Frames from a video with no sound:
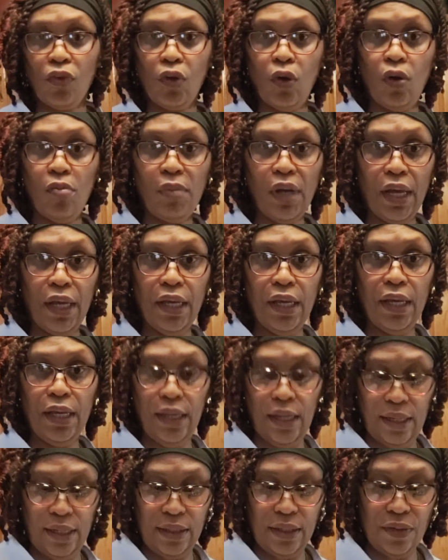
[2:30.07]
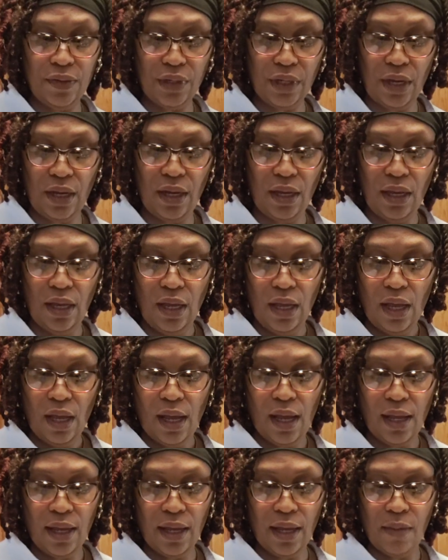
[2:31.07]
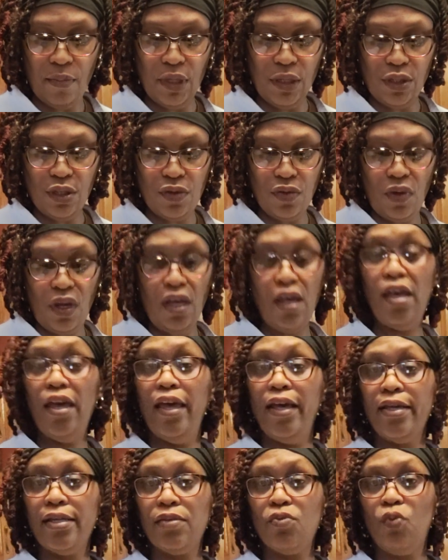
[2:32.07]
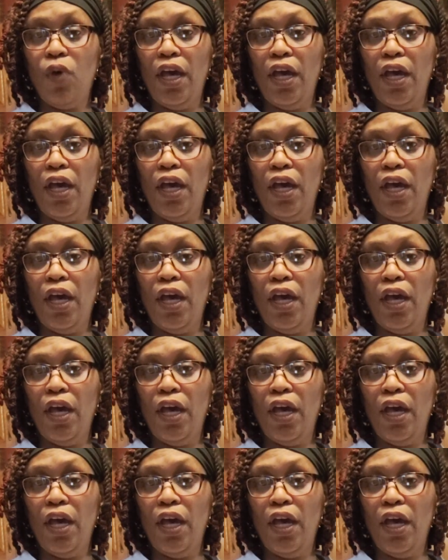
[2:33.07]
on my eggs, okay? I got me 2 eggs